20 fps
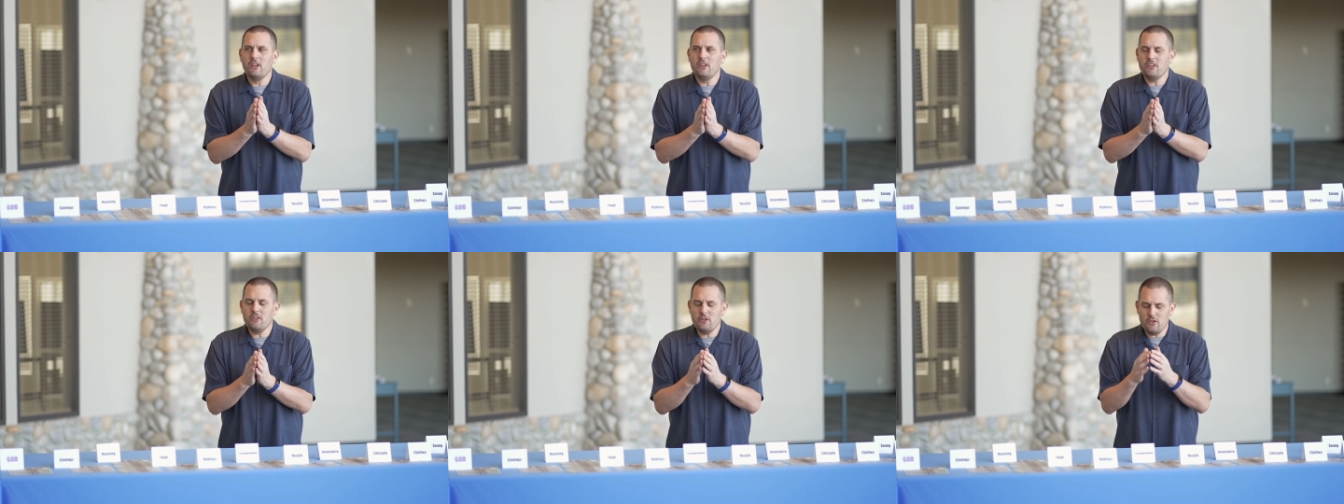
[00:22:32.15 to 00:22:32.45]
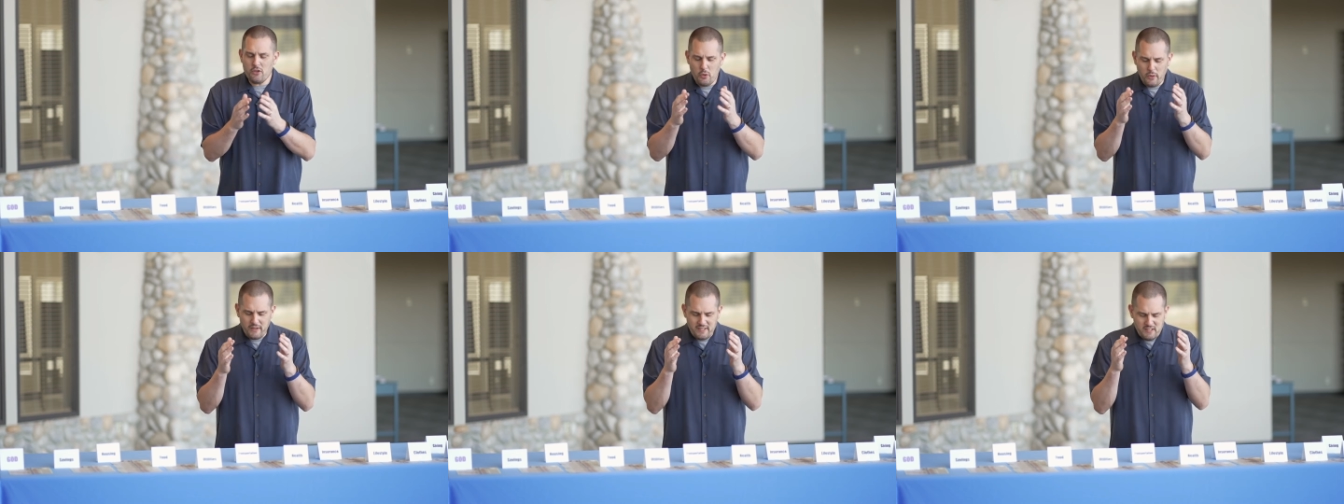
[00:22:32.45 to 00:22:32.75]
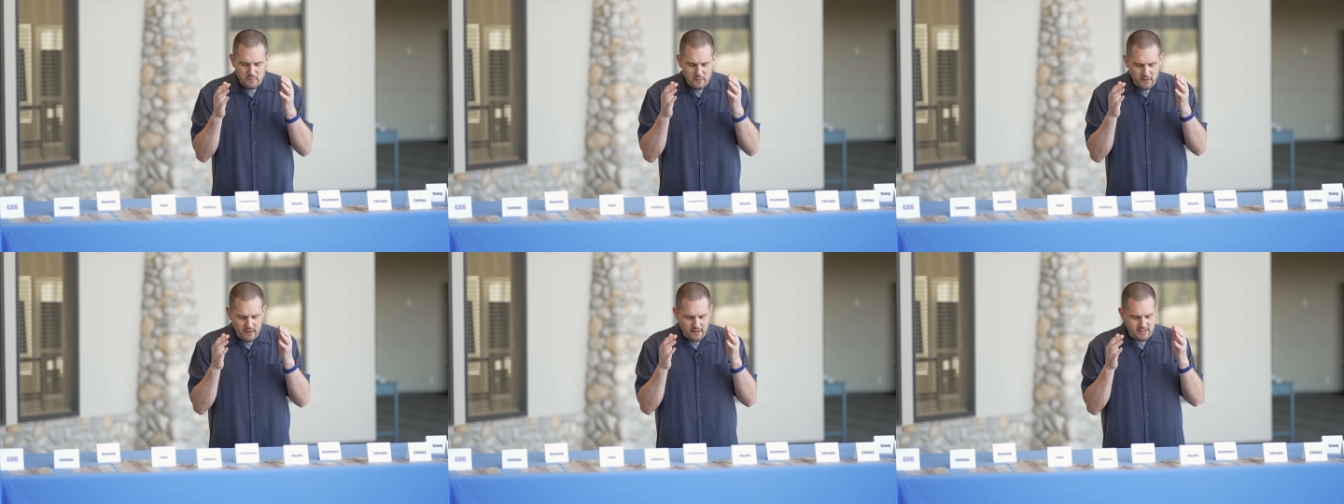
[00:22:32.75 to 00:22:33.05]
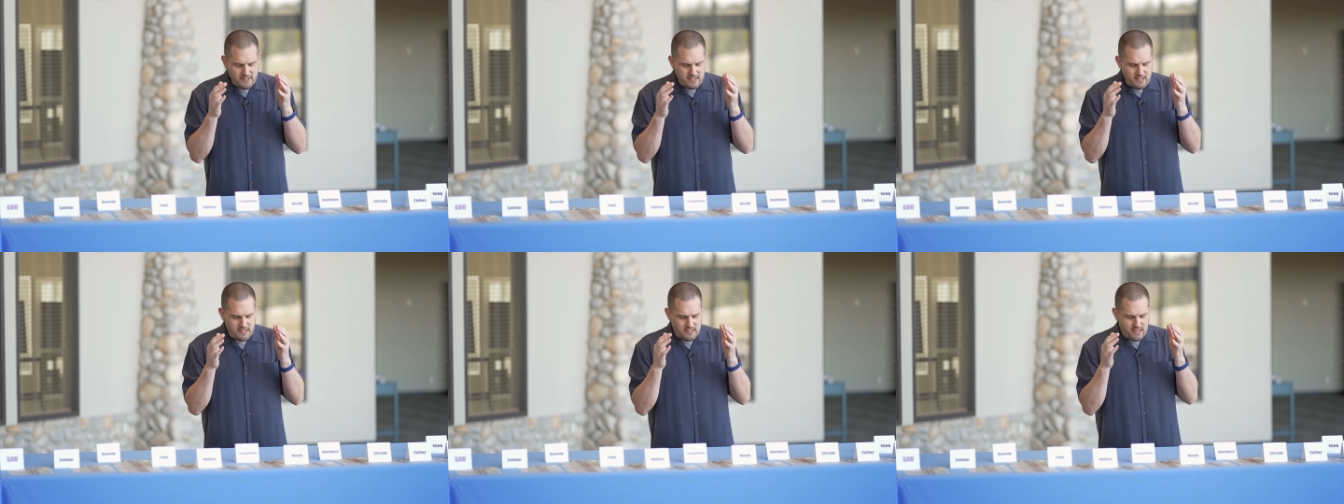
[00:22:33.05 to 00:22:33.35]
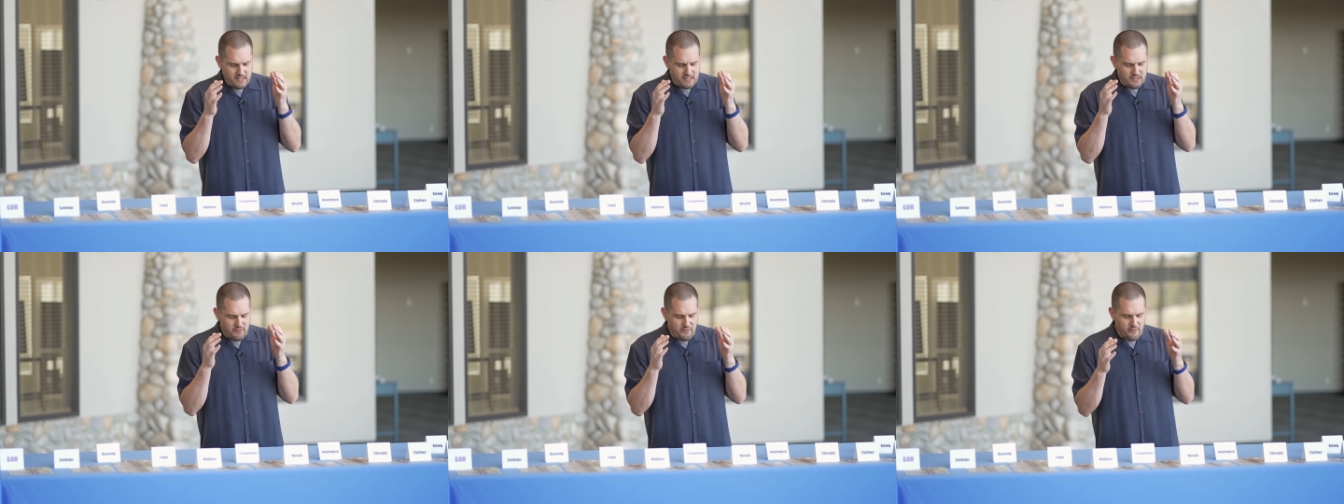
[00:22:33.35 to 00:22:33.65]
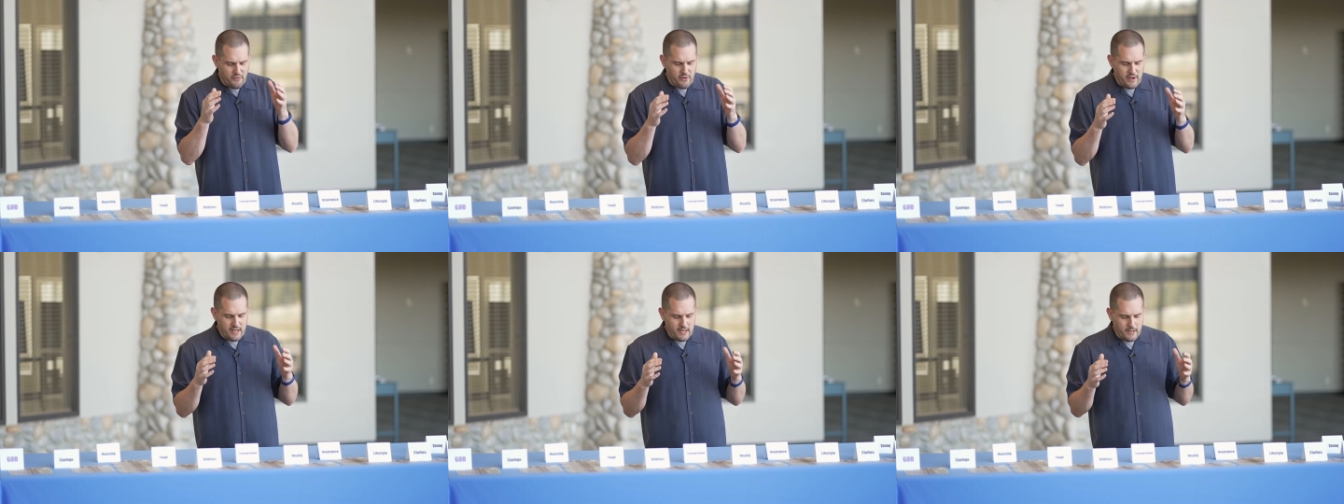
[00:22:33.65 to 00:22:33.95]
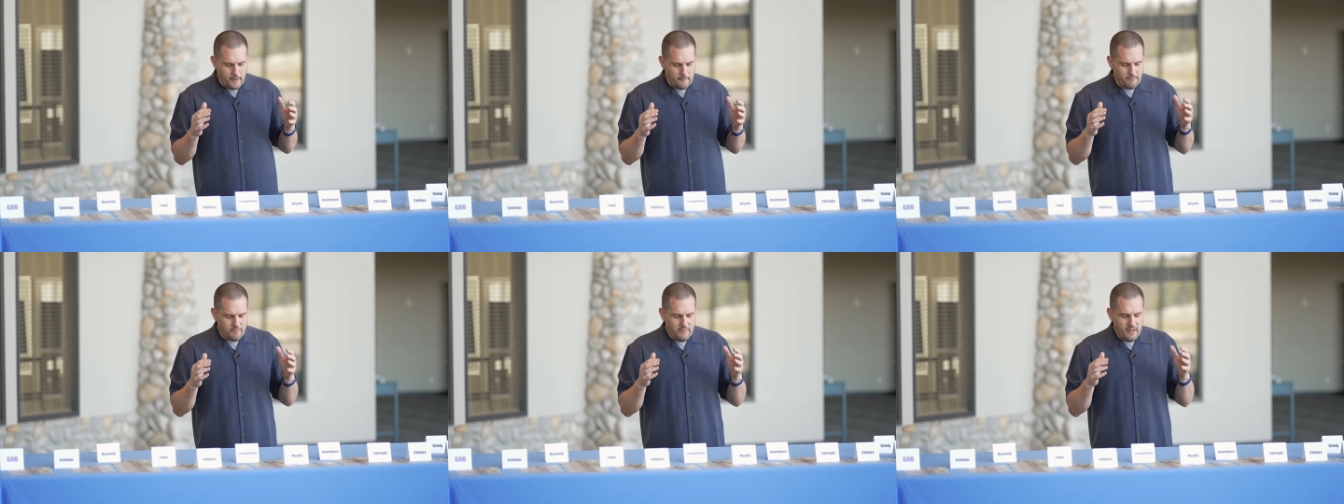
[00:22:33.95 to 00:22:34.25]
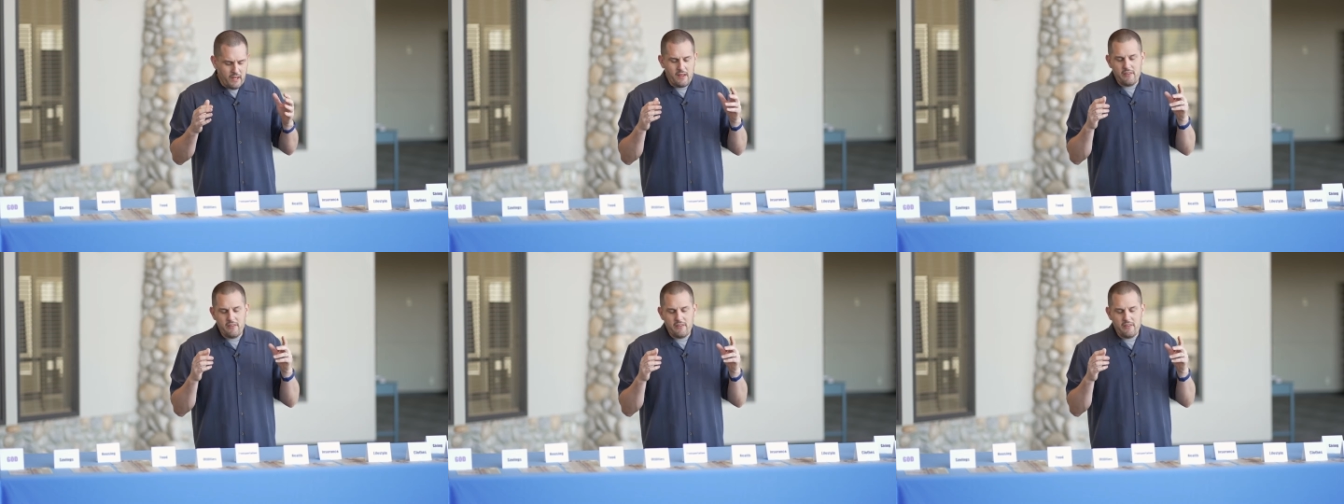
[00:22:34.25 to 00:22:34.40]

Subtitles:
you experience this freedom